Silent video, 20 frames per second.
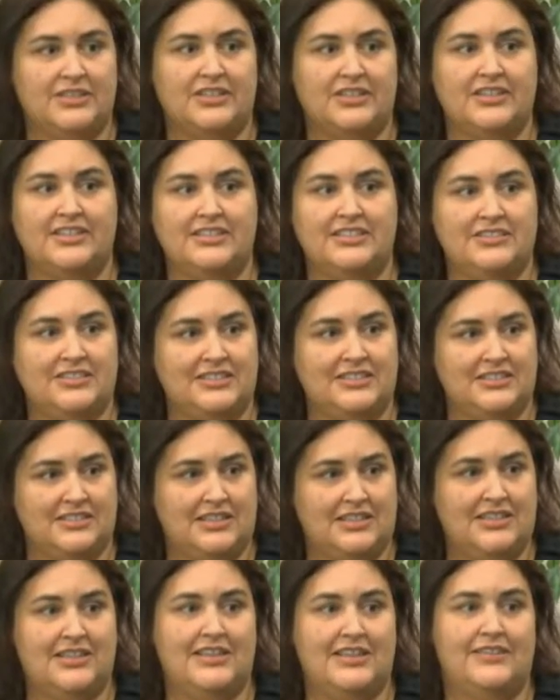are and just
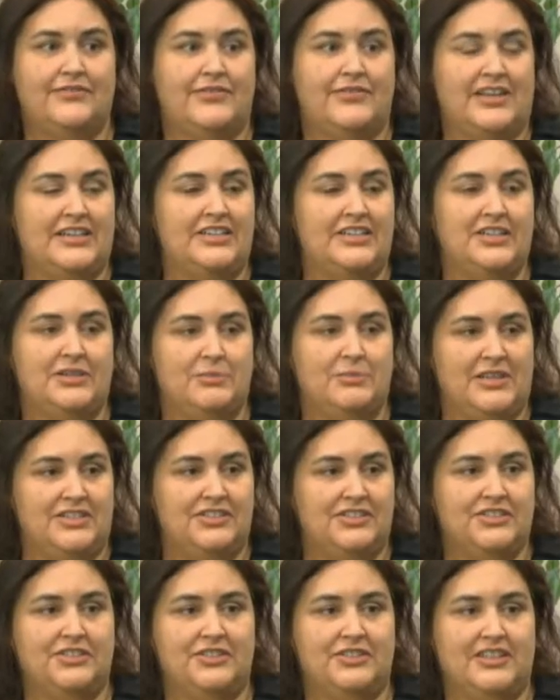find a good
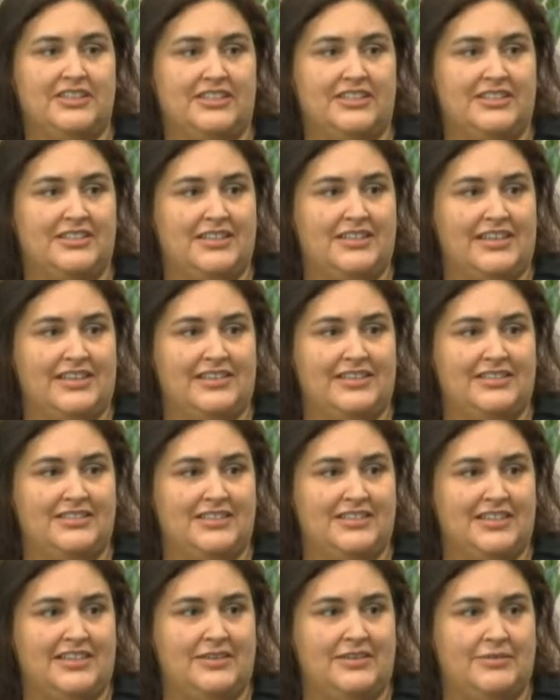mentor
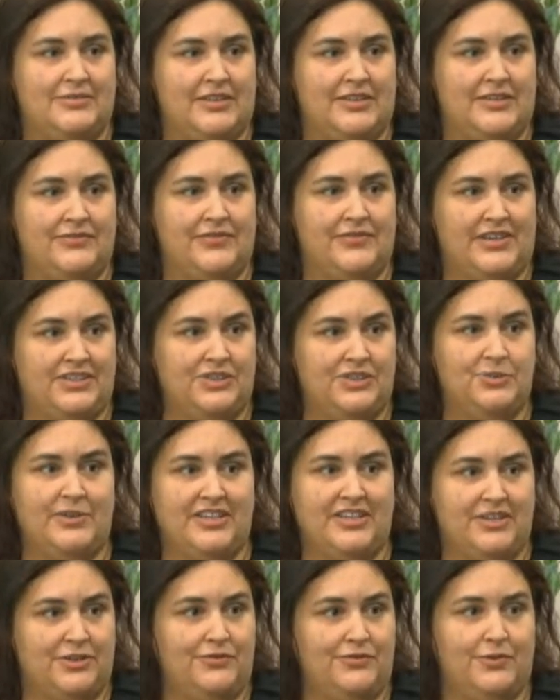and find your way
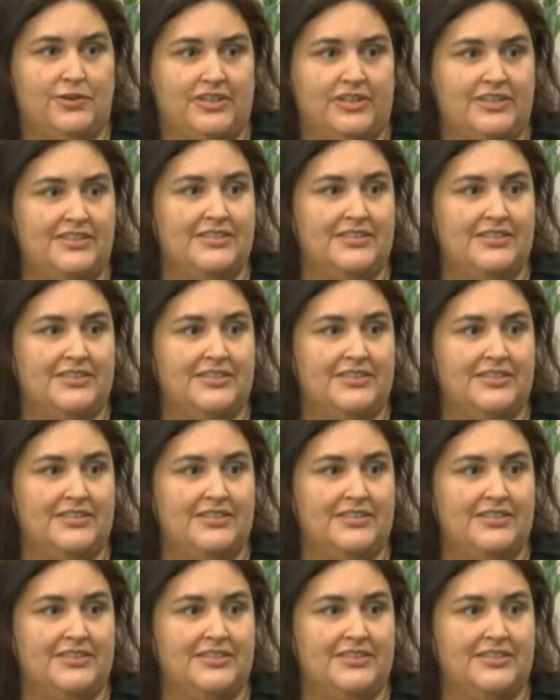and go for it.